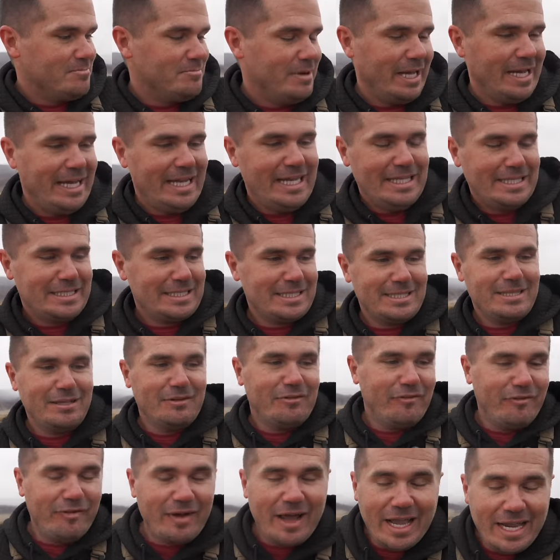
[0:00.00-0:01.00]
but it's the
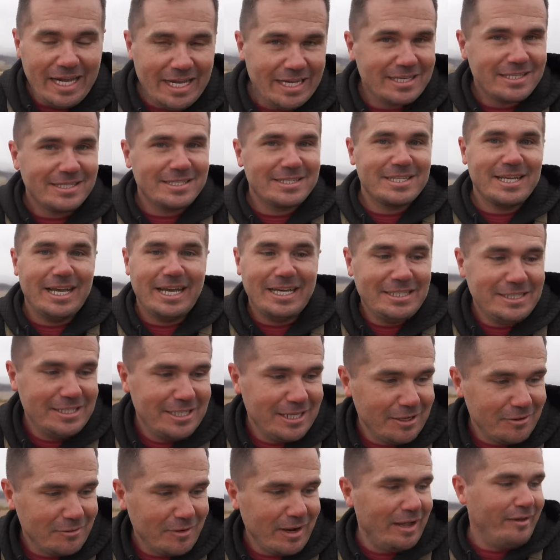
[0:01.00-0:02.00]
finest
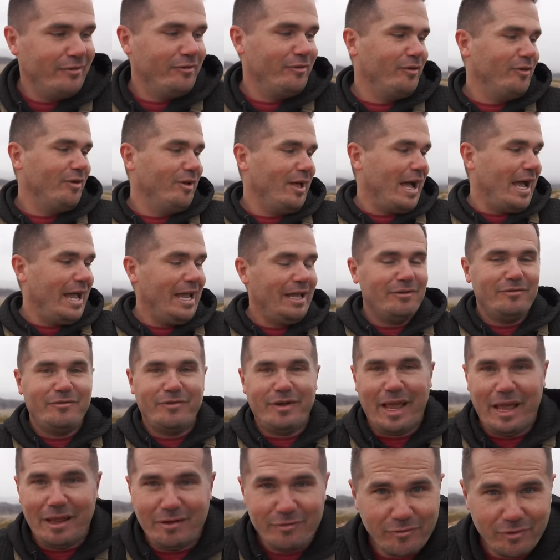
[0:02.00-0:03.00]
hunting rifle I have
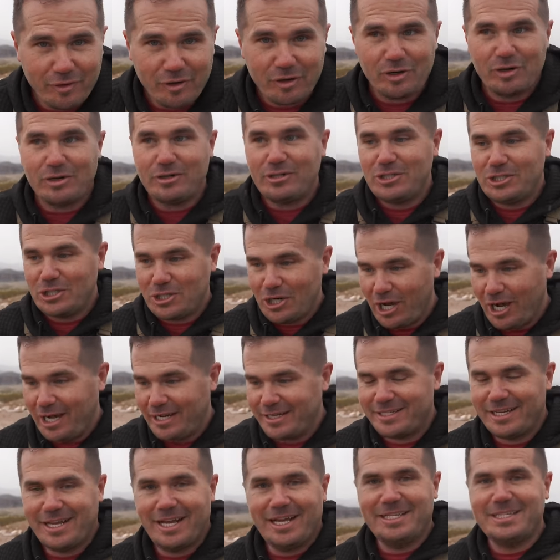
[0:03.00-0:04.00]
ever
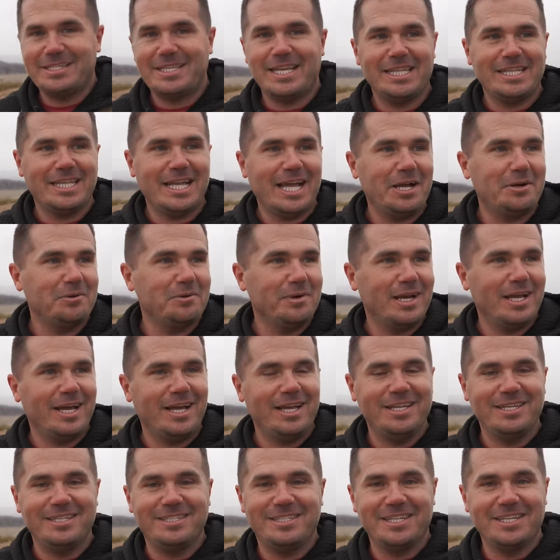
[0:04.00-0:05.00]
shot. I said that when
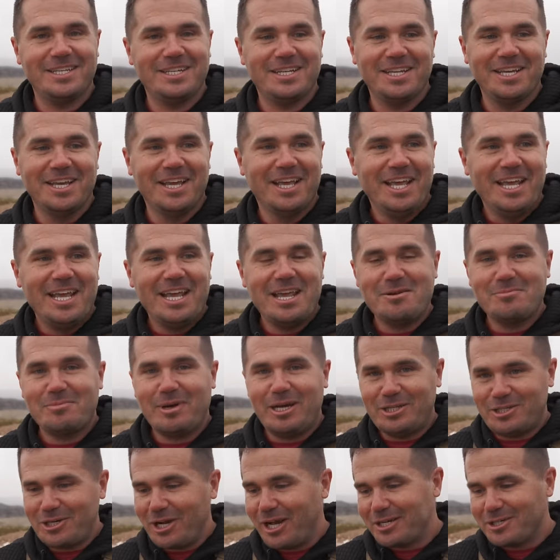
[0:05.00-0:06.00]
I did in
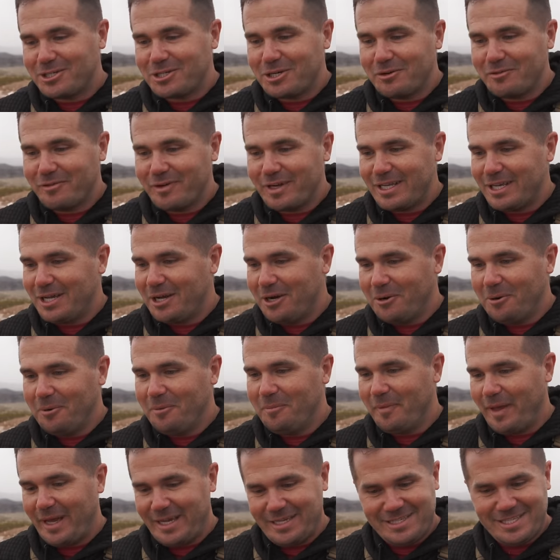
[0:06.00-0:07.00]
my SHOT Show video.
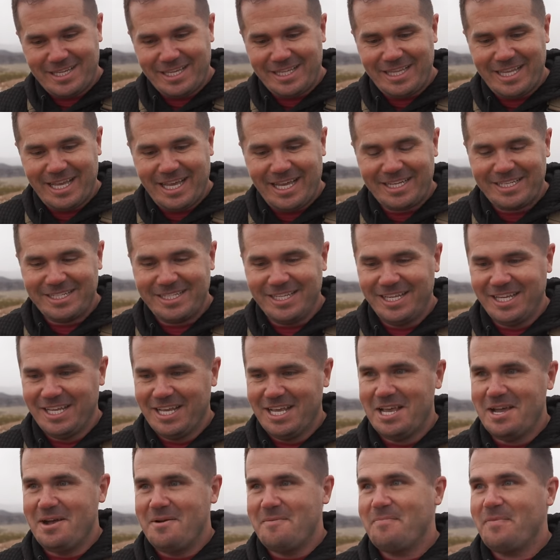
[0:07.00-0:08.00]
I said that.
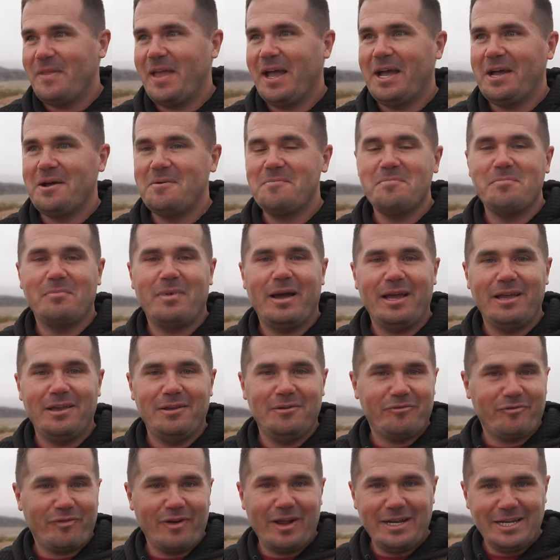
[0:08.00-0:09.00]

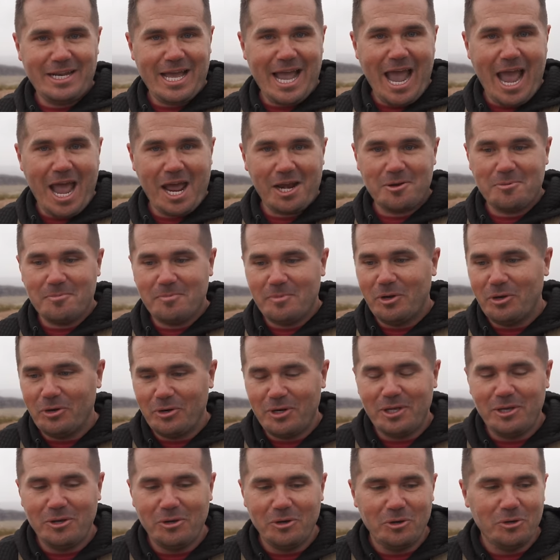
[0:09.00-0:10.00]
My friend Adam
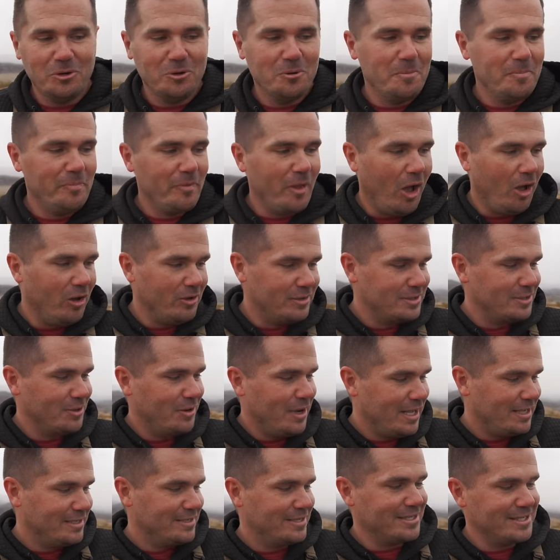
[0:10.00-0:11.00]
Hootie Hoo, also
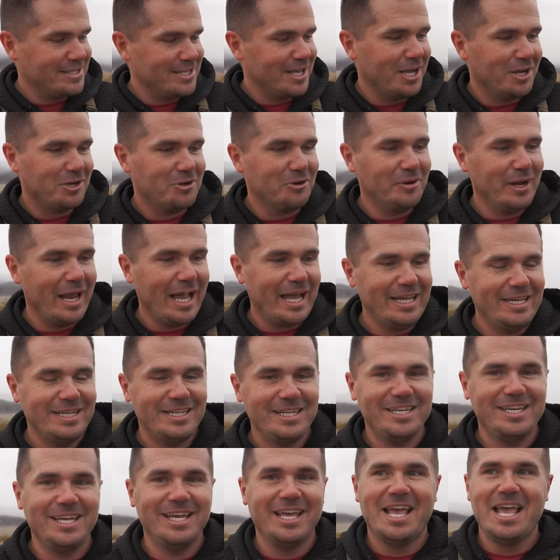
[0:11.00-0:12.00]
has a Sako
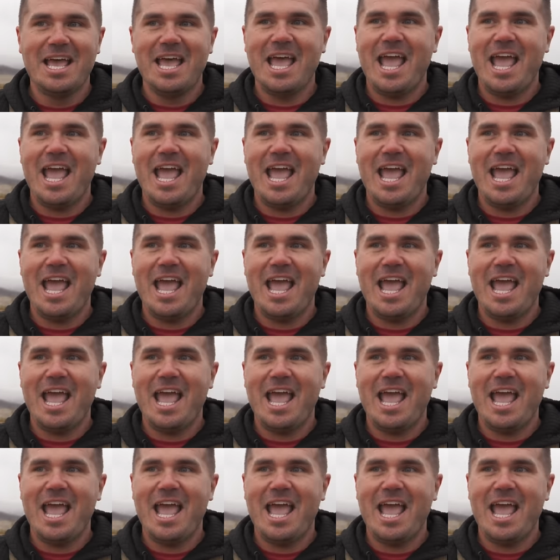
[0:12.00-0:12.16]
90,